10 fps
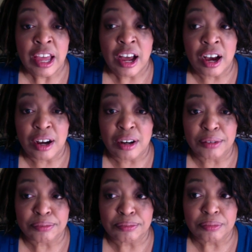Um,
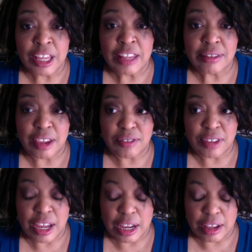it saves
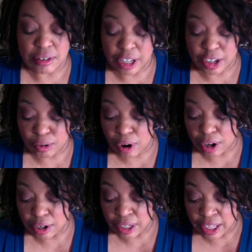headaches later on,
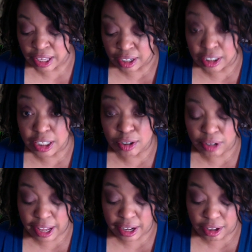legal
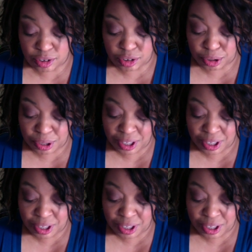headaches too.